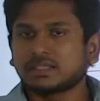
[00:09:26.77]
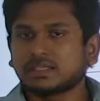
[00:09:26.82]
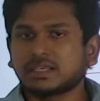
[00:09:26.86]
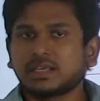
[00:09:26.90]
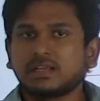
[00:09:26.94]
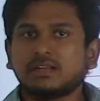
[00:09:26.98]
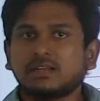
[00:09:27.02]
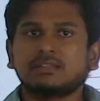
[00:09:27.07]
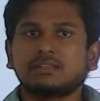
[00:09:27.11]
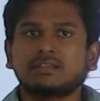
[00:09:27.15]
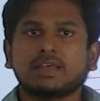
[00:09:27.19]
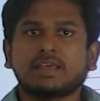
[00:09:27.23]

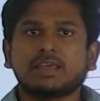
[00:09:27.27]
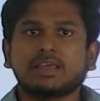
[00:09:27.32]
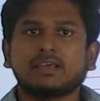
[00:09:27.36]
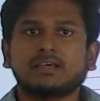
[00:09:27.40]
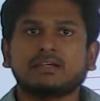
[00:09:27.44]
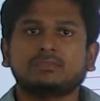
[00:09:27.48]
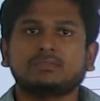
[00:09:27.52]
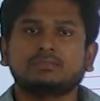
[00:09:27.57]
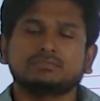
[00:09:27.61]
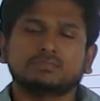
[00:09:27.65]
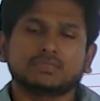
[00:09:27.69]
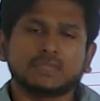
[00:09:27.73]
skills, like
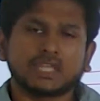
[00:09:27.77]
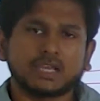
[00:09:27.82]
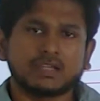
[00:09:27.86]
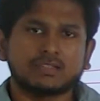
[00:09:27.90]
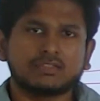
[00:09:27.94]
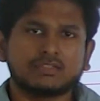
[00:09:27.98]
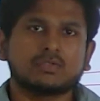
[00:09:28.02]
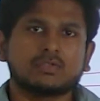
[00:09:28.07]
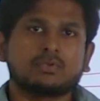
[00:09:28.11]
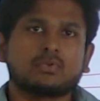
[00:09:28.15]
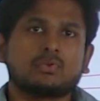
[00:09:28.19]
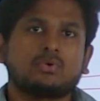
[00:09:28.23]
there
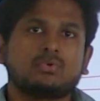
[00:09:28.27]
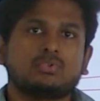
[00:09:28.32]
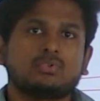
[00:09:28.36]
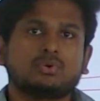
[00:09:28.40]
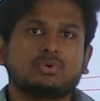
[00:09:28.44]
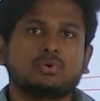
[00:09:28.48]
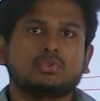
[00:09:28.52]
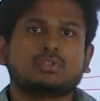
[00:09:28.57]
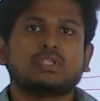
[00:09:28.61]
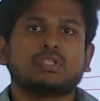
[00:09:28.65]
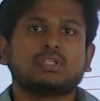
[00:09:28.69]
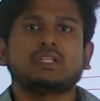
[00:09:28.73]
is a huge
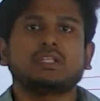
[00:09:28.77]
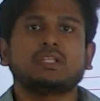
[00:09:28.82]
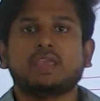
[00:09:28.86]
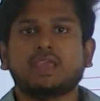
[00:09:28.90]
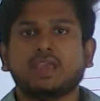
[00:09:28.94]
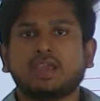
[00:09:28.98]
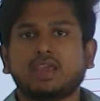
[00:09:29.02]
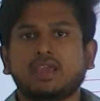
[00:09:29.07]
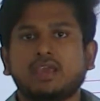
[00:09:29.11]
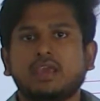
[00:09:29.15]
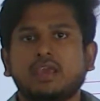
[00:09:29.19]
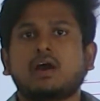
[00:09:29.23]
growth in the
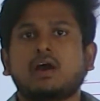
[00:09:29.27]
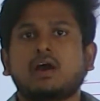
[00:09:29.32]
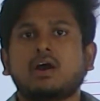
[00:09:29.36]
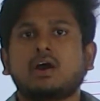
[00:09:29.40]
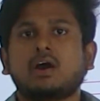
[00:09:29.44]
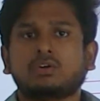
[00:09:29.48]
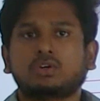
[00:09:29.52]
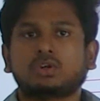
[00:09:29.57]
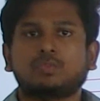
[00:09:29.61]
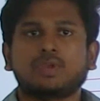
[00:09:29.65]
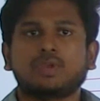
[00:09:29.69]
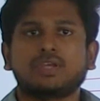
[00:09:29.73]
AI,
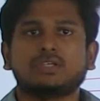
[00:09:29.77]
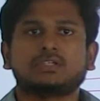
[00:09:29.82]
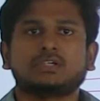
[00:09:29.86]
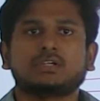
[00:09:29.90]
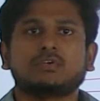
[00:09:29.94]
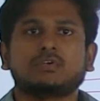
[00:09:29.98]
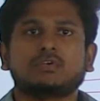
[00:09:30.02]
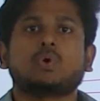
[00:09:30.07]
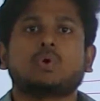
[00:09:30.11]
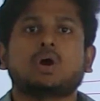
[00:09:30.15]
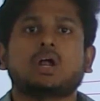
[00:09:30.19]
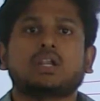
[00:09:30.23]

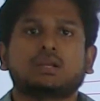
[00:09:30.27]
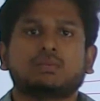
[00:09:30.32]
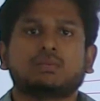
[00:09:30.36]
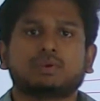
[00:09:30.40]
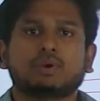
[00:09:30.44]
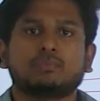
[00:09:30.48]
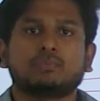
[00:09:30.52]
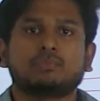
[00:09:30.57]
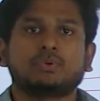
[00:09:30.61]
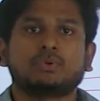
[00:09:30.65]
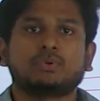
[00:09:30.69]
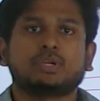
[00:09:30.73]
automation, quantum
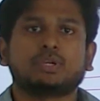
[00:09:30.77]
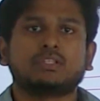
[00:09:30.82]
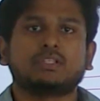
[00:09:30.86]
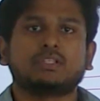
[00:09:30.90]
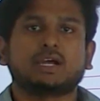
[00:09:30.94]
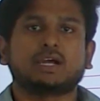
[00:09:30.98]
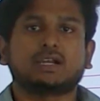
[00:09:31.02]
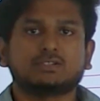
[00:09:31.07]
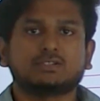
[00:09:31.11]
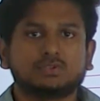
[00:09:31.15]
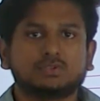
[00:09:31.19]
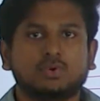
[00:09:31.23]
computing,
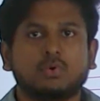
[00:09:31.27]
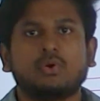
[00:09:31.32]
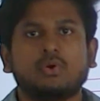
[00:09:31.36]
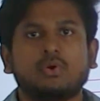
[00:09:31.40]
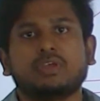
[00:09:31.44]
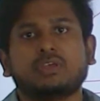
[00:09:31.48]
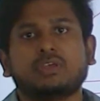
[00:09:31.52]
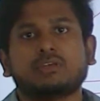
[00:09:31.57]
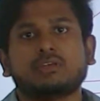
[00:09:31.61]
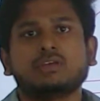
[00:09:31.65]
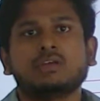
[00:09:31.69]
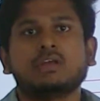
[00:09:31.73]
that is
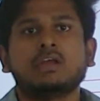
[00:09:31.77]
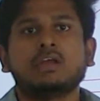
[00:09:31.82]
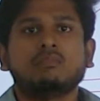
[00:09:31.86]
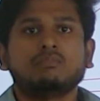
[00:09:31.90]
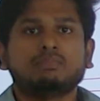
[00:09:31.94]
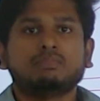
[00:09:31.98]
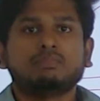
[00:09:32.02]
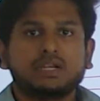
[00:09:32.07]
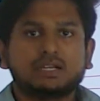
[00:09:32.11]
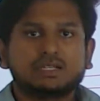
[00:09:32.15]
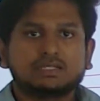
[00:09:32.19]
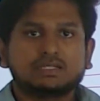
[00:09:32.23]
growing.
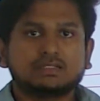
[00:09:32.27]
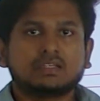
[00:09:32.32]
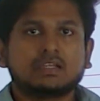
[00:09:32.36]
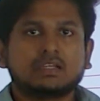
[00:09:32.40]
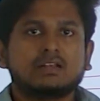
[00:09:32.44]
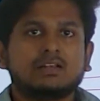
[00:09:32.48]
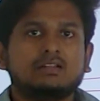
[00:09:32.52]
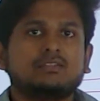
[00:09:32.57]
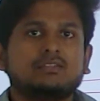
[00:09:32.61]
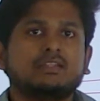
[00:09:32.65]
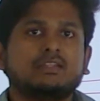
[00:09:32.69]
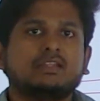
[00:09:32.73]
But
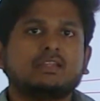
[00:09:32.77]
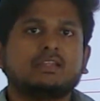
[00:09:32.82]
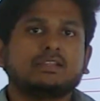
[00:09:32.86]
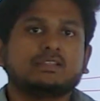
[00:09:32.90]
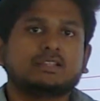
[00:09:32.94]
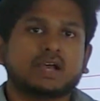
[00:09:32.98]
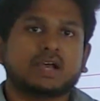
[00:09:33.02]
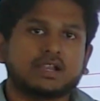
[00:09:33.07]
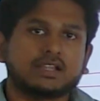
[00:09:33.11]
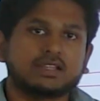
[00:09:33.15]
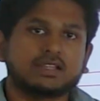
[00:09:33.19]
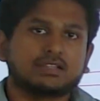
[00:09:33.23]
still in
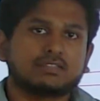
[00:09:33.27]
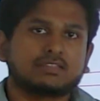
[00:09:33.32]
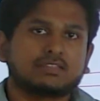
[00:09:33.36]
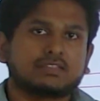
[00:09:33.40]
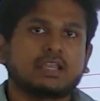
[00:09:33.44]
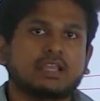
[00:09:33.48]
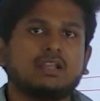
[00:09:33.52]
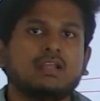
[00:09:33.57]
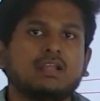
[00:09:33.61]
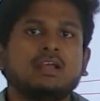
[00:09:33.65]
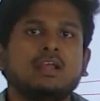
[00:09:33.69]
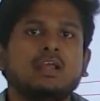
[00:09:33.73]
the another
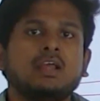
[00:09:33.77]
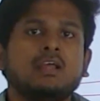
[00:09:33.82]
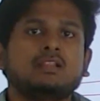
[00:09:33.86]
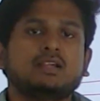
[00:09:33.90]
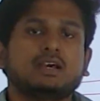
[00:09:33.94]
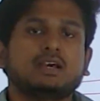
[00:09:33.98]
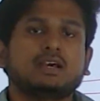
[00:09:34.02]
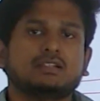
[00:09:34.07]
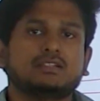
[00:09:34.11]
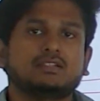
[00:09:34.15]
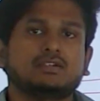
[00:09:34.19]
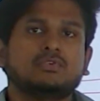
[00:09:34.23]
side,
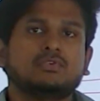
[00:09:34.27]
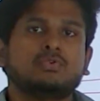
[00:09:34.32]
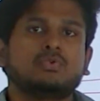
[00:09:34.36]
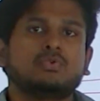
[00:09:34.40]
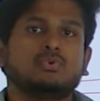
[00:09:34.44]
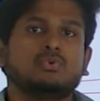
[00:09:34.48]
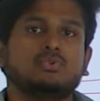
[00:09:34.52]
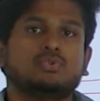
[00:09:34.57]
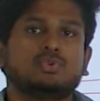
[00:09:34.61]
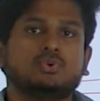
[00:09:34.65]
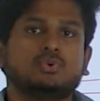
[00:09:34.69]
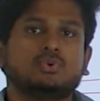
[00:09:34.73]
there is a
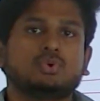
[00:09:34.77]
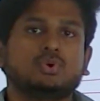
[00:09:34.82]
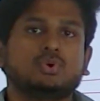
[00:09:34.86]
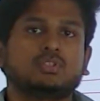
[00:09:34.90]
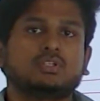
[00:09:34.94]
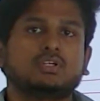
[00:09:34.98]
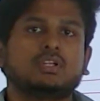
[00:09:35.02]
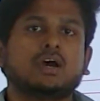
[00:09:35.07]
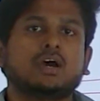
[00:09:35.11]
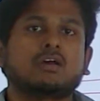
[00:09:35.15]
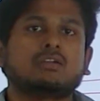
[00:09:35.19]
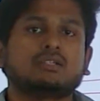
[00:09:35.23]
huge growth
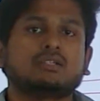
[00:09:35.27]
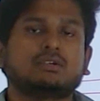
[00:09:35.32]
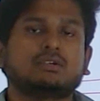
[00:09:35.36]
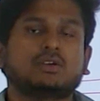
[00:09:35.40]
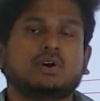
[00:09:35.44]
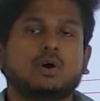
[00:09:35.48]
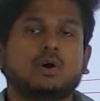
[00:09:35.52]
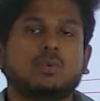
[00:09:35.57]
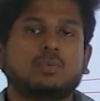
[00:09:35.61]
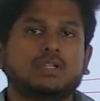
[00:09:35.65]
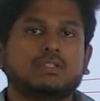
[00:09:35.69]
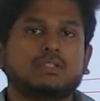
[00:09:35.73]
or the
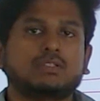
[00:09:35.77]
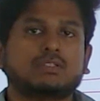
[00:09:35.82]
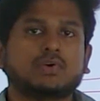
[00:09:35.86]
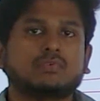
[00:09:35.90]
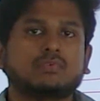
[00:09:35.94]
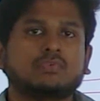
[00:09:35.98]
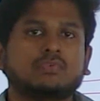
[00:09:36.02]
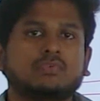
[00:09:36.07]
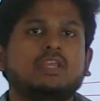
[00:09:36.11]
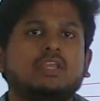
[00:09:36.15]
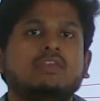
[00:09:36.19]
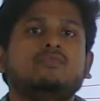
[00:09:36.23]
dominance
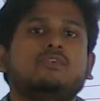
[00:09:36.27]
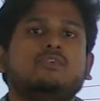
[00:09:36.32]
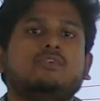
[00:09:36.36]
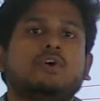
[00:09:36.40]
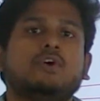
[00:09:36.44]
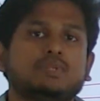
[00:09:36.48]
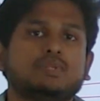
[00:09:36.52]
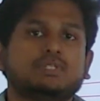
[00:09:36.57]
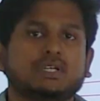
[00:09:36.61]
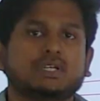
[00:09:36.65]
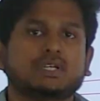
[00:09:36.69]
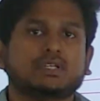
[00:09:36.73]
of the
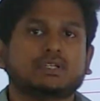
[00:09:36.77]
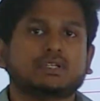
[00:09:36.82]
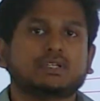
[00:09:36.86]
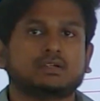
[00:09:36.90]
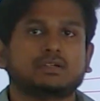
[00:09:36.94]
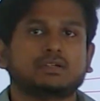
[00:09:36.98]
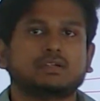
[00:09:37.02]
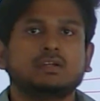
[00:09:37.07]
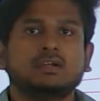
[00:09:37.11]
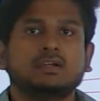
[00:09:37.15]
informal sector.